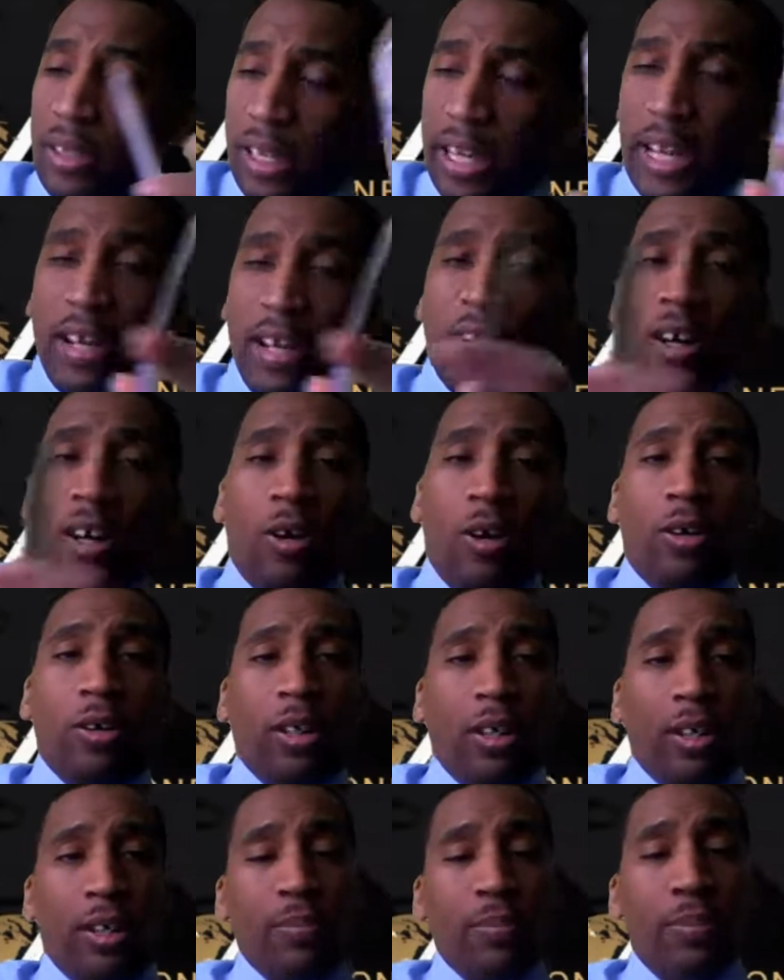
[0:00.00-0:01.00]
and
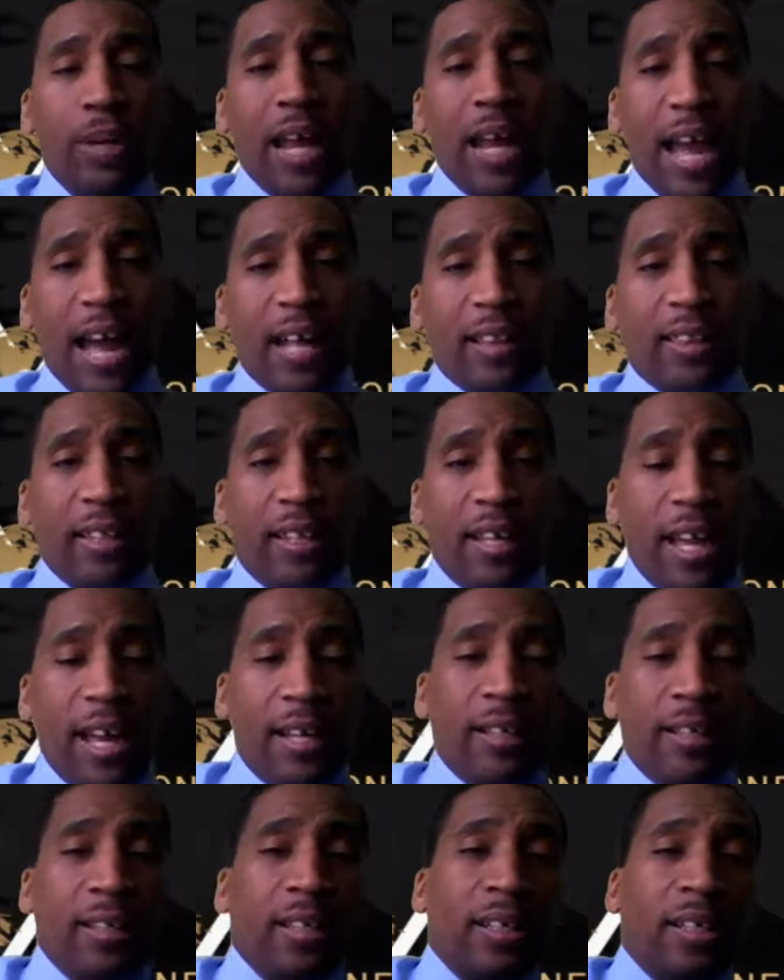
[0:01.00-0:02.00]
on a little bit after
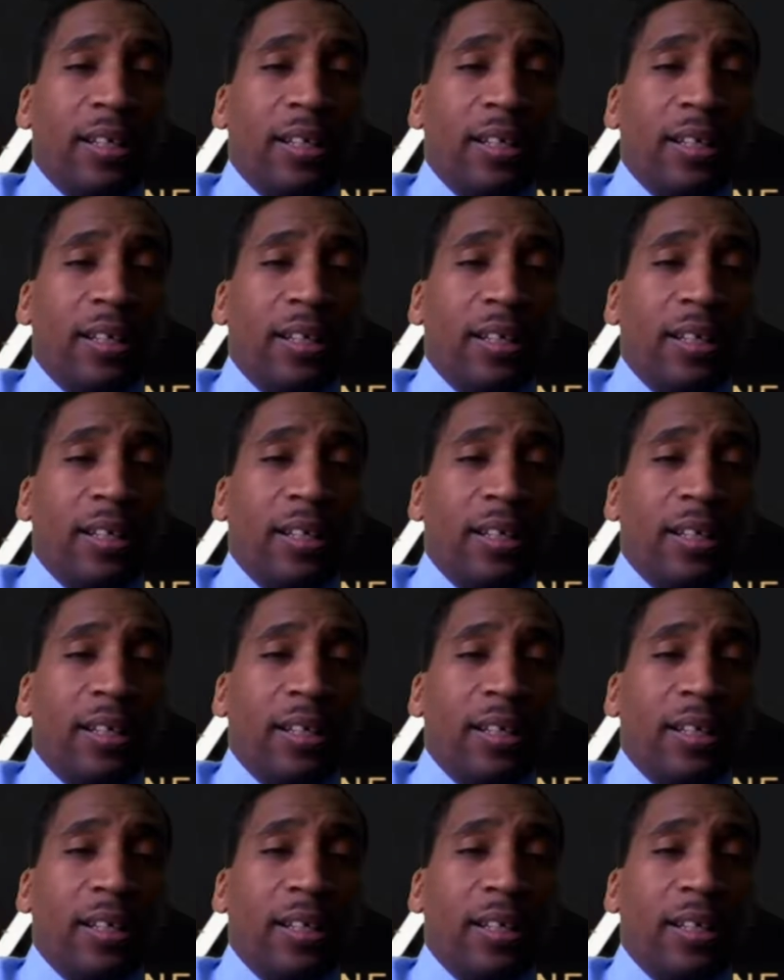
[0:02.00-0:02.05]
that,